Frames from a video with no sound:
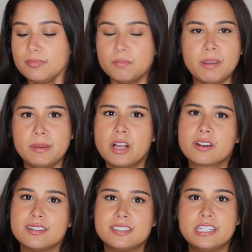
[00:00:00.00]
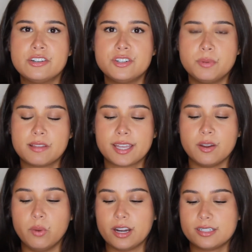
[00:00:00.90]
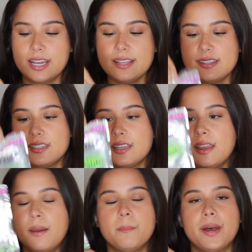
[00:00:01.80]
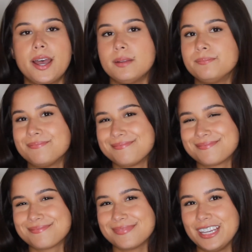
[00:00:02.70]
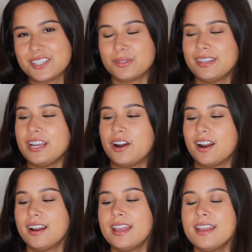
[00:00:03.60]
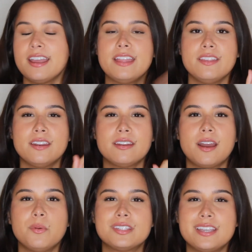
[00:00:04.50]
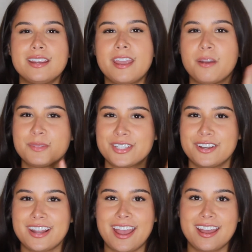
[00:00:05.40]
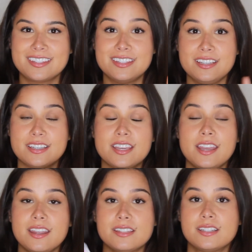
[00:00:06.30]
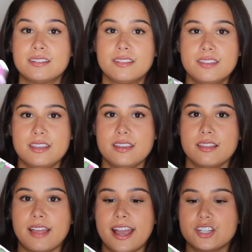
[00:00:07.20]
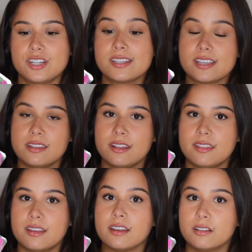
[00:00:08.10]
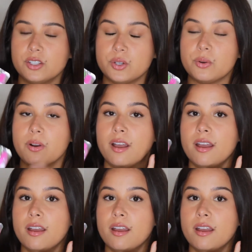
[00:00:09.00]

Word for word: maybe I'll consider doing like a wear test. But here's what they are. And then I was saying Amazon has the kit, the lashes and then the glue